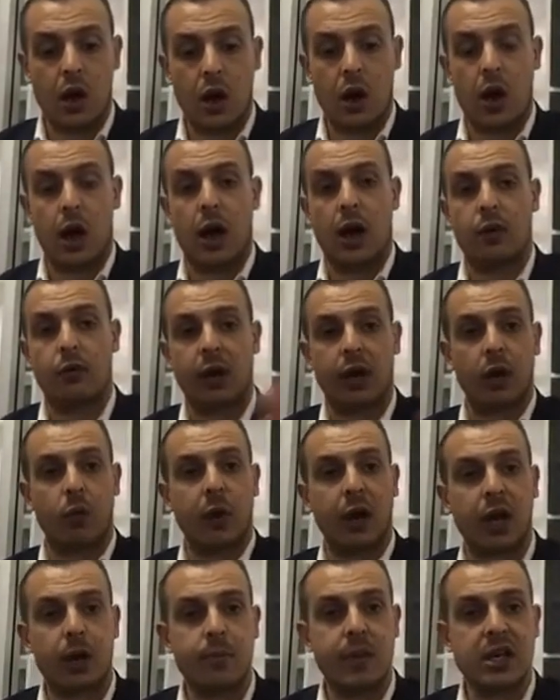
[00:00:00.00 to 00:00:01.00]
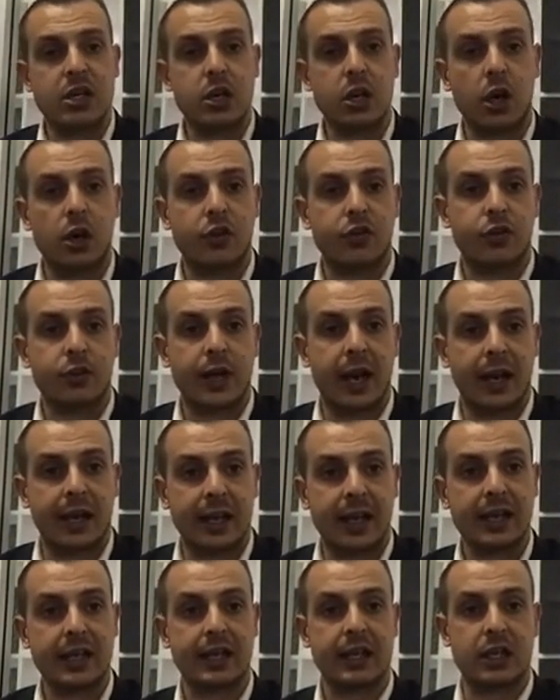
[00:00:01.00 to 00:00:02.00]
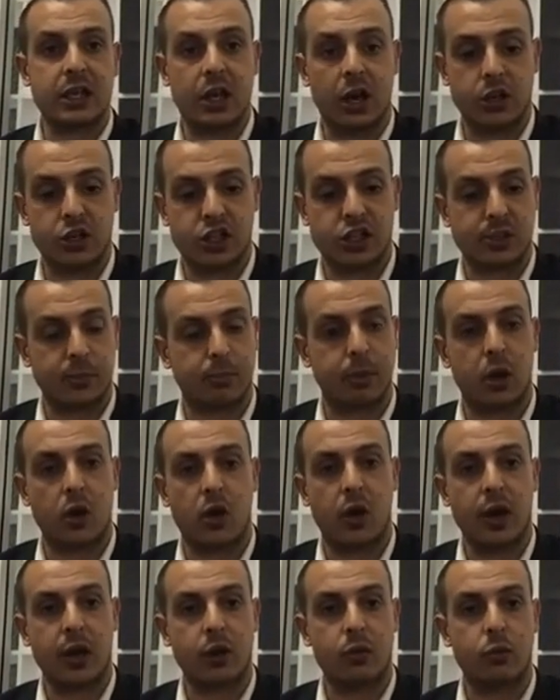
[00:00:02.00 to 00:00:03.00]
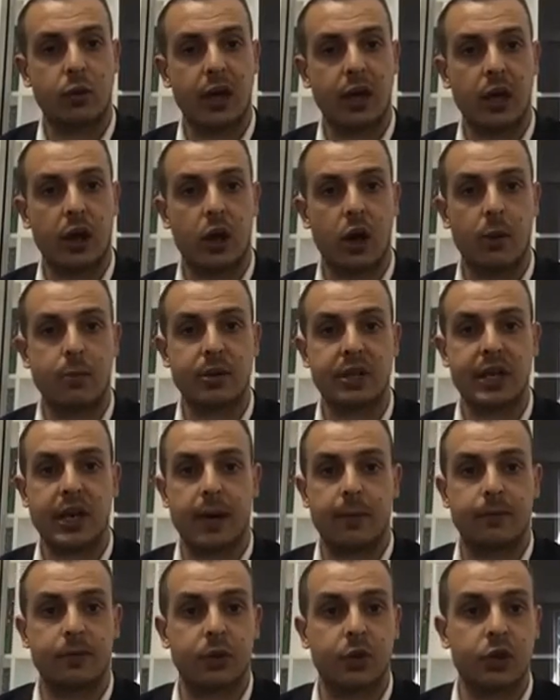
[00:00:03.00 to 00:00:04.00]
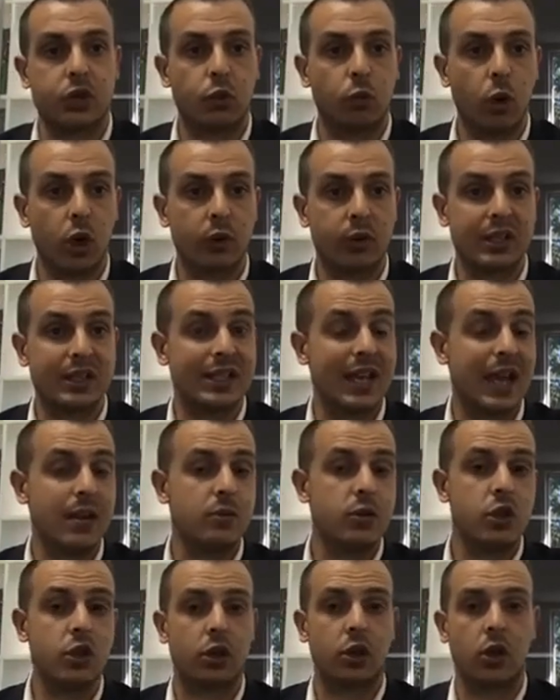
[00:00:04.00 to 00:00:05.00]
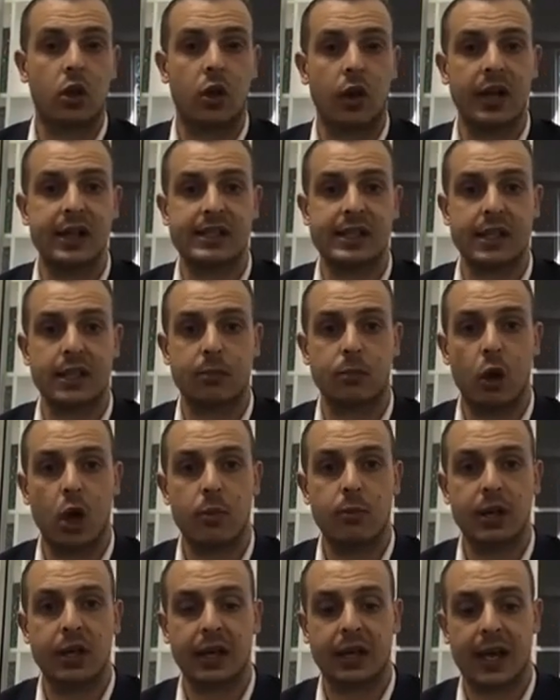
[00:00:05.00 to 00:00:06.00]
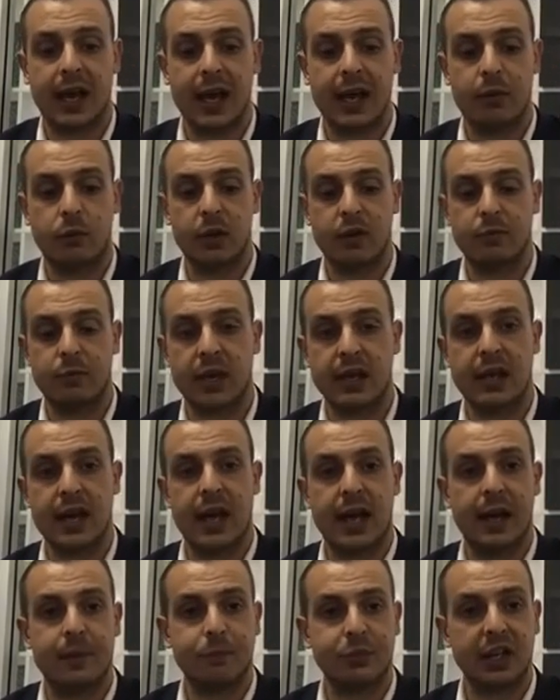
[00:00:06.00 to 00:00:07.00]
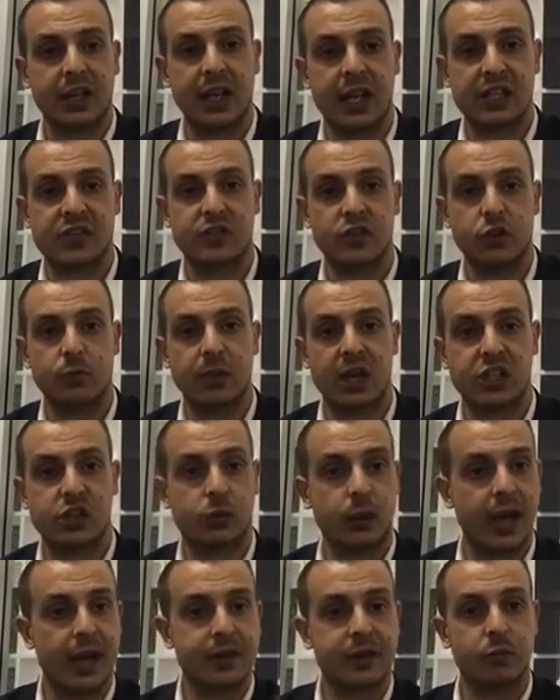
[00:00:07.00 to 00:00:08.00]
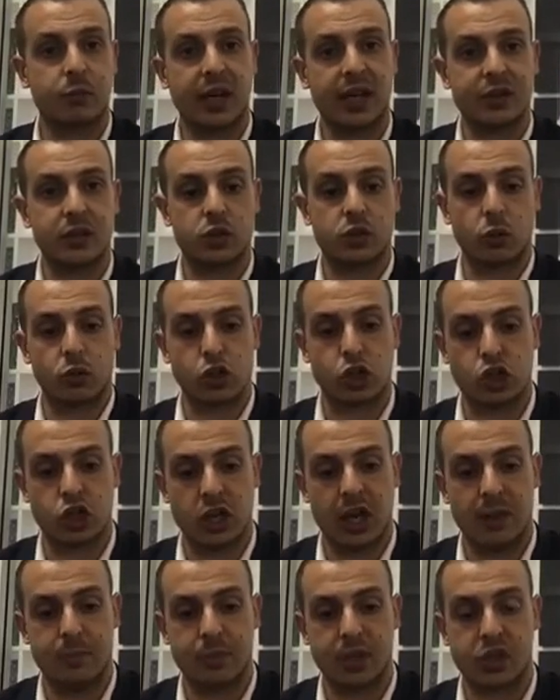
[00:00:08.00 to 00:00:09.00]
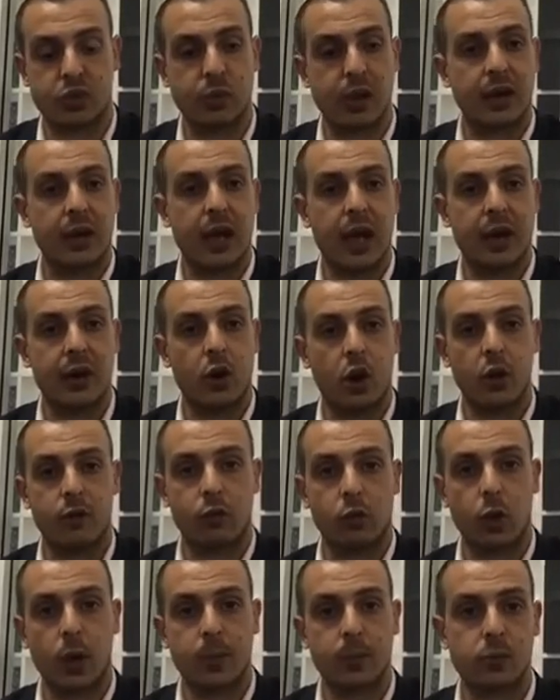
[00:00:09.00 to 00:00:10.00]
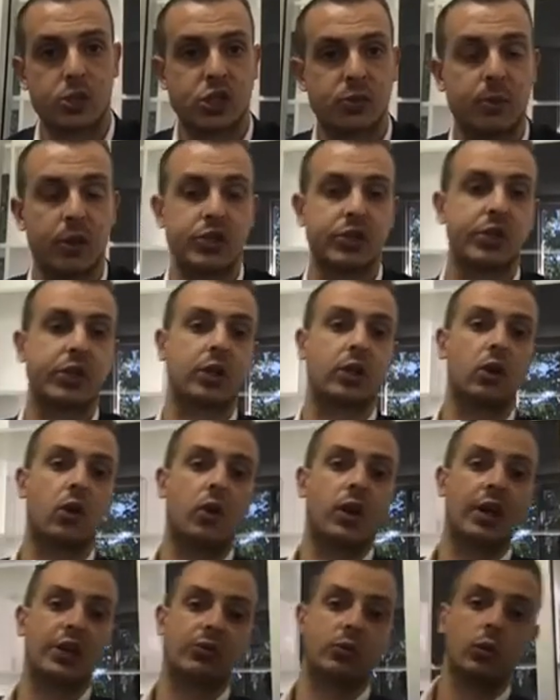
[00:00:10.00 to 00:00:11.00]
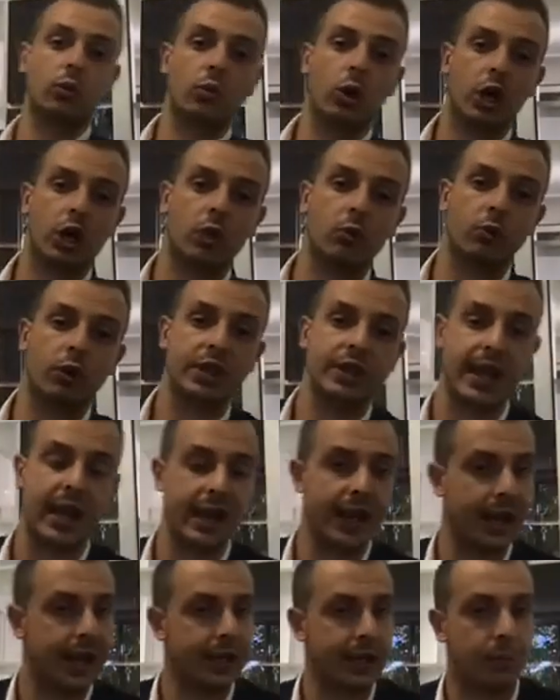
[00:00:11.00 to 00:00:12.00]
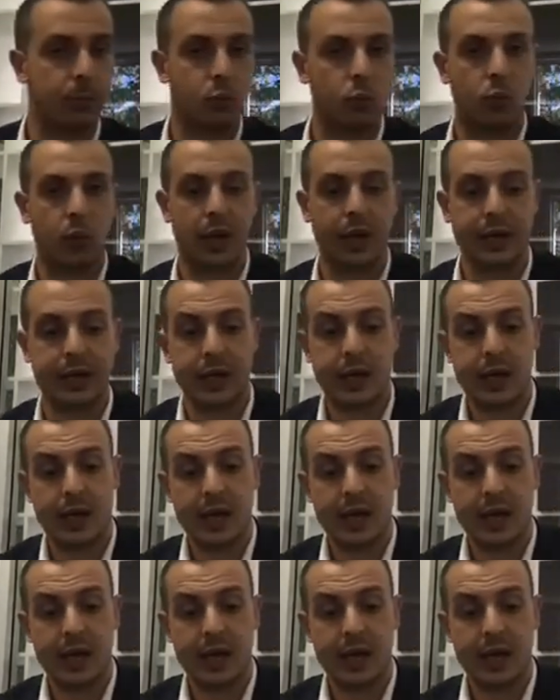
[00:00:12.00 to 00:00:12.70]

I recommend you go through that link. Just apply. We're opened it up to work with 10 new clients at the moment. Okay, we've been the last few months we had the doors shut because we had an overwhelming response to the clients we're working with, and our number one